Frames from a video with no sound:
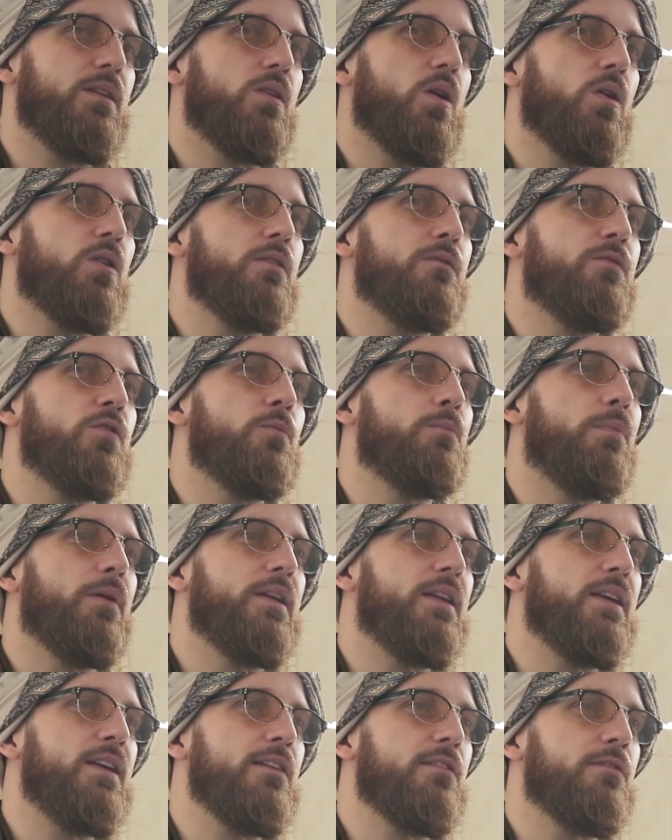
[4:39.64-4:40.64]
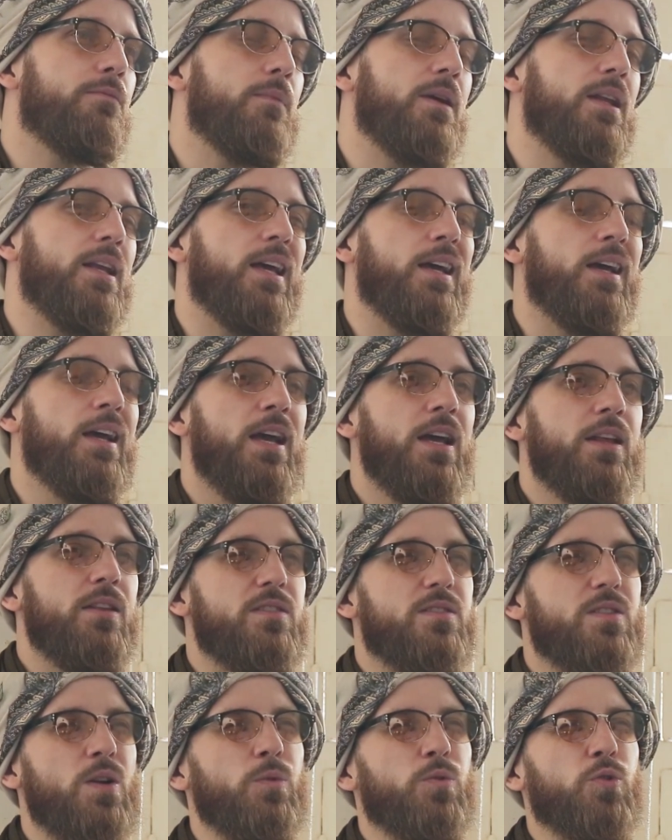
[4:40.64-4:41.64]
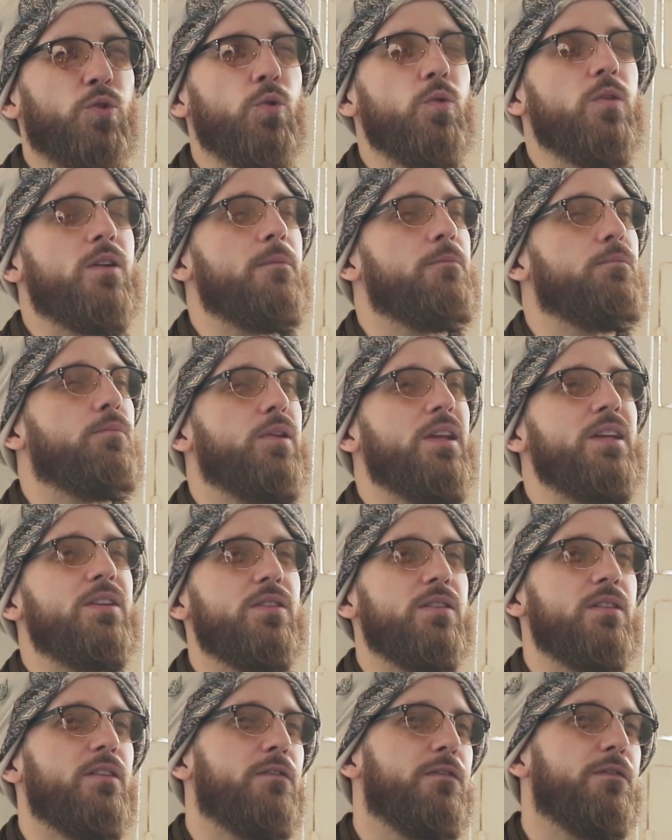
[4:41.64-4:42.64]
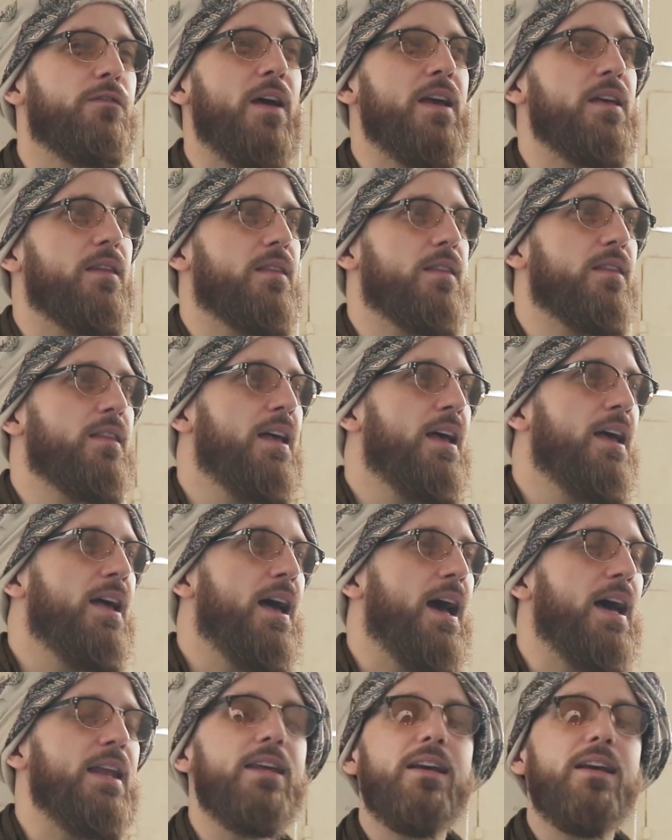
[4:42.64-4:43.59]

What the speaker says: he said, none of you believe, meaning there's no true completion of faith.